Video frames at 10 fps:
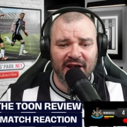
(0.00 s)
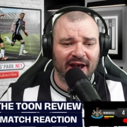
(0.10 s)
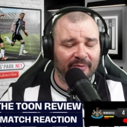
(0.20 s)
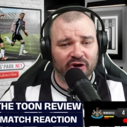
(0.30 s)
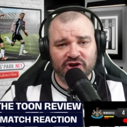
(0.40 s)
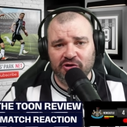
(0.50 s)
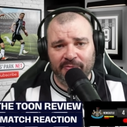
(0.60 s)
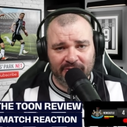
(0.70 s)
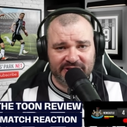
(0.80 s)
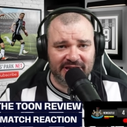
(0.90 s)
I'm not sure
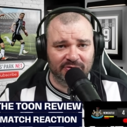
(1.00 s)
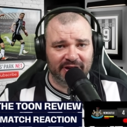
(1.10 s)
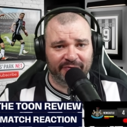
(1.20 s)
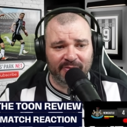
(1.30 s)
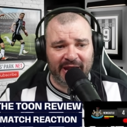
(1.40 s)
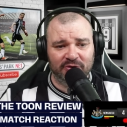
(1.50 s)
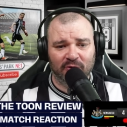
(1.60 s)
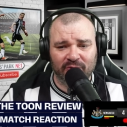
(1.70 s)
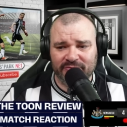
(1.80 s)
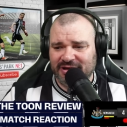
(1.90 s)
about Tino
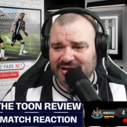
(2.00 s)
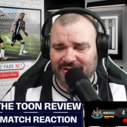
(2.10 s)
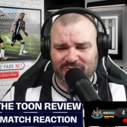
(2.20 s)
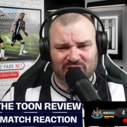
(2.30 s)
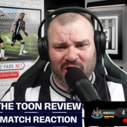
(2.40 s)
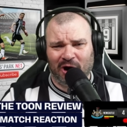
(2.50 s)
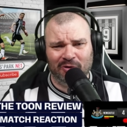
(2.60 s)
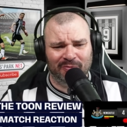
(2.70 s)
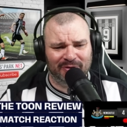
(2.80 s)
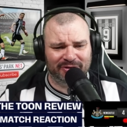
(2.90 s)
Livermento. It was a
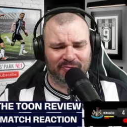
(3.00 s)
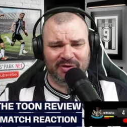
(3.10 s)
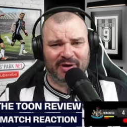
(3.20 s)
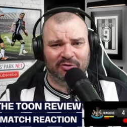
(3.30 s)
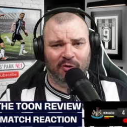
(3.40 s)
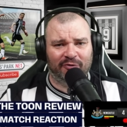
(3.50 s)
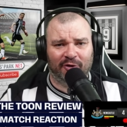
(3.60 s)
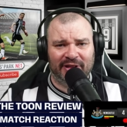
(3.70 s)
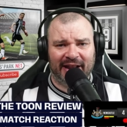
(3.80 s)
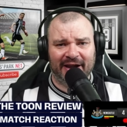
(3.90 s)
horrible... the way he went over
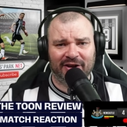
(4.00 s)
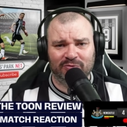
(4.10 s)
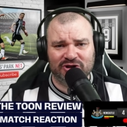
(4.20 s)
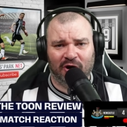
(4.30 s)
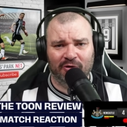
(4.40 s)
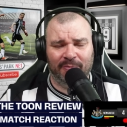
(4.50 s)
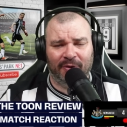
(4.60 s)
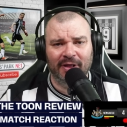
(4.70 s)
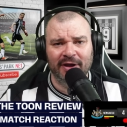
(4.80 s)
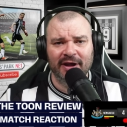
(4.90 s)
on that ankle was
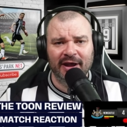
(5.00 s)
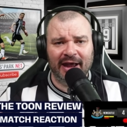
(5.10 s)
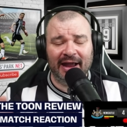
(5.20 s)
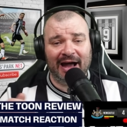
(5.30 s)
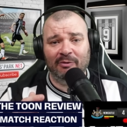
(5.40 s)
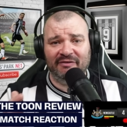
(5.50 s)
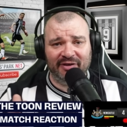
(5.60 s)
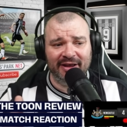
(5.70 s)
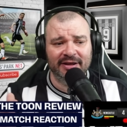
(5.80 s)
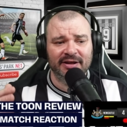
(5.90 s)
horrible.
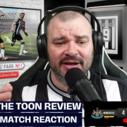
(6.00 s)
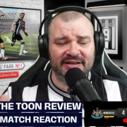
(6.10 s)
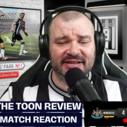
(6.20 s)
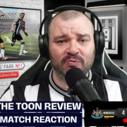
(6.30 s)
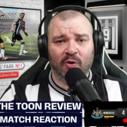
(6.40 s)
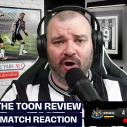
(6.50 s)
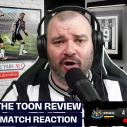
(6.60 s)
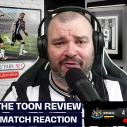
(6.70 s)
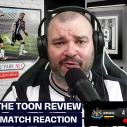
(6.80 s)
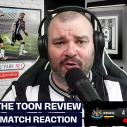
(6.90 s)
However, he did walk
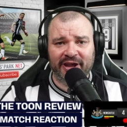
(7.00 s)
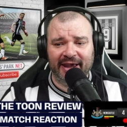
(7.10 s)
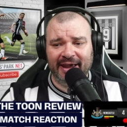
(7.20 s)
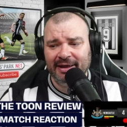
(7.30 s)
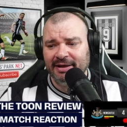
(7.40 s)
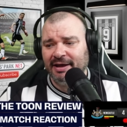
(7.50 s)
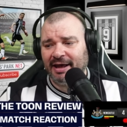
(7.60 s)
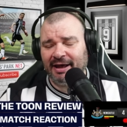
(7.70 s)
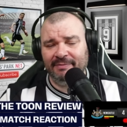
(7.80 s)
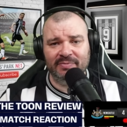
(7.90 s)
off okay.
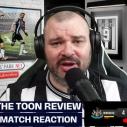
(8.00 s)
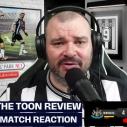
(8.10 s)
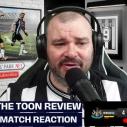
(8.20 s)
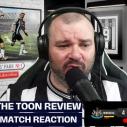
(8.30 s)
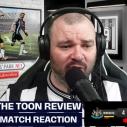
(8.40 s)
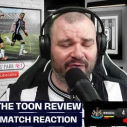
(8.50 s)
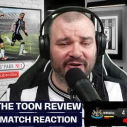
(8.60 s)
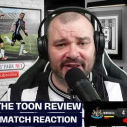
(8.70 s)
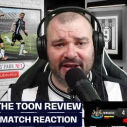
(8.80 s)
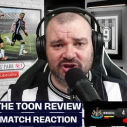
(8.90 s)
And
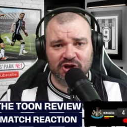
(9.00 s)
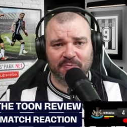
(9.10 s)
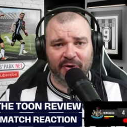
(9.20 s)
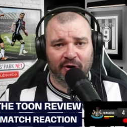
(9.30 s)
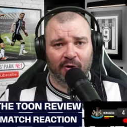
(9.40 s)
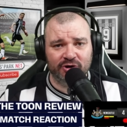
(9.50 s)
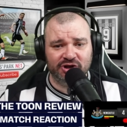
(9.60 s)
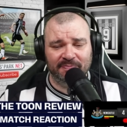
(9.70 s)
hopefully that's just precaution.